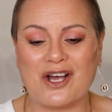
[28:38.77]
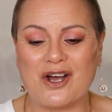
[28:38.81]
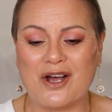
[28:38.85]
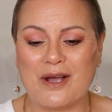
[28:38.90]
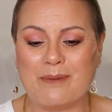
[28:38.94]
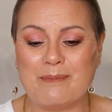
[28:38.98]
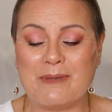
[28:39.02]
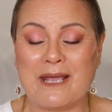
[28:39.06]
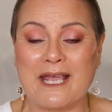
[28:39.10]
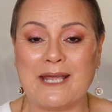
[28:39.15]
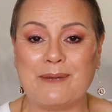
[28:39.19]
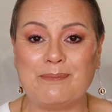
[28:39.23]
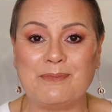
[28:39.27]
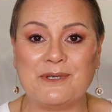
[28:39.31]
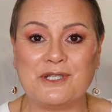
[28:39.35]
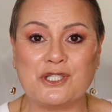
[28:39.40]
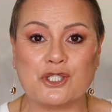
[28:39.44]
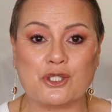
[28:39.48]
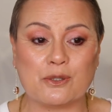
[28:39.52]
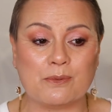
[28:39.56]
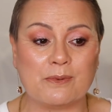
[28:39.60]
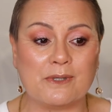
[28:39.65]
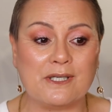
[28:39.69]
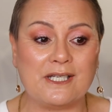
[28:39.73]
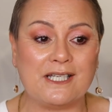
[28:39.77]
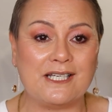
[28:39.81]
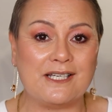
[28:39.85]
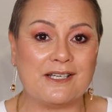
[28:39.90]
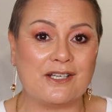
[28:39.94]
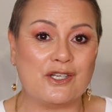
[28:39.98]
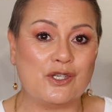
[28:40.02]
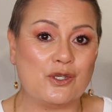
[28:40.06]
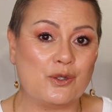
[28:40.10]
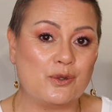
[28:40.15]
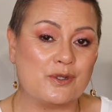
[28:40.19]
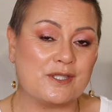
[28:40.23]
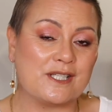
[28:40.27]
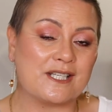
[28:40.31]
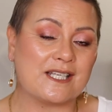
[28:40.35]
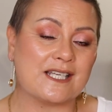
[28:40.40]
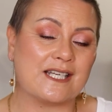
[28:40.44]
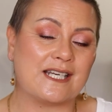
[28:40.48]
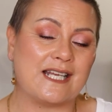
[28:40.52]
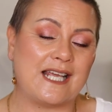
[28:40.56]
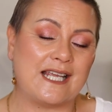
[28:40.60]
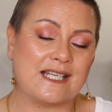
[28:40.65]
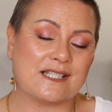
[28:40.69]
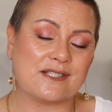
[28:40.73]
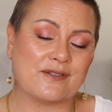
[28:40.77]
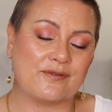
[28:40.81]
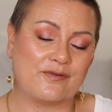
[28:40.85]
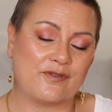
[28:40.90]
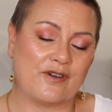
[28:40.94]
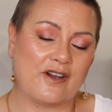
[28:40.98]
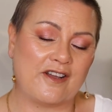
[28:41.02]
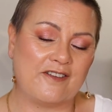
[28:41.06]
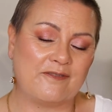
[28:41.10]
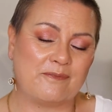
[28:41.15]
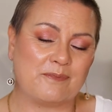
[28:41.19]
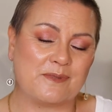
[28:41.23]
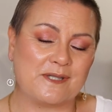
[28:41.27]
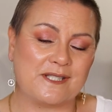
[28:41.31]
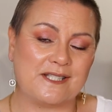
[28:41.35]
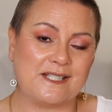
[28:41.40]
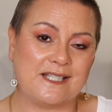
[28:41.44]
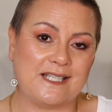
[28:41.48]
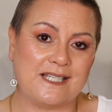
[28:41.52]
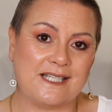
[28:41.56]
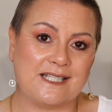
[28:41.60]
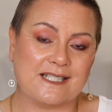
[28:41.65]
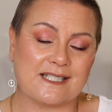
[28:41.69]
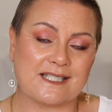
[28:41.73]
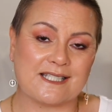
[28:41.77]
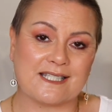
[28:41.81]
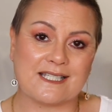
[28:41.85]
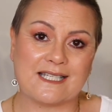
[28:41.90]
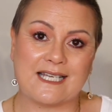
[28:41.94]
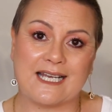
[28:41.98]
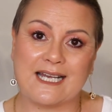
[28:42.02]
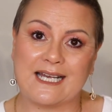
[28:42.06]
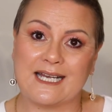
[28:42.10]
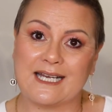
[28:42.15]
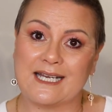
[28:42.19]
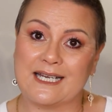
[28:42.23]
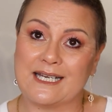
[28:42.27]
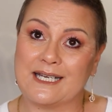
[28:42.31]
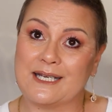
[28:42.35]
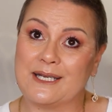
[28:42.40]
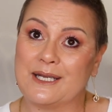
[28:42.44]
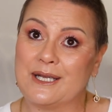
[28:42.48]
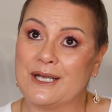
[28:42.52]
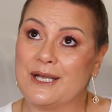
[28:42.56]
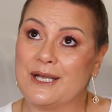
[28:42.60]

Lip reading: I'm happy to be using it as a 5%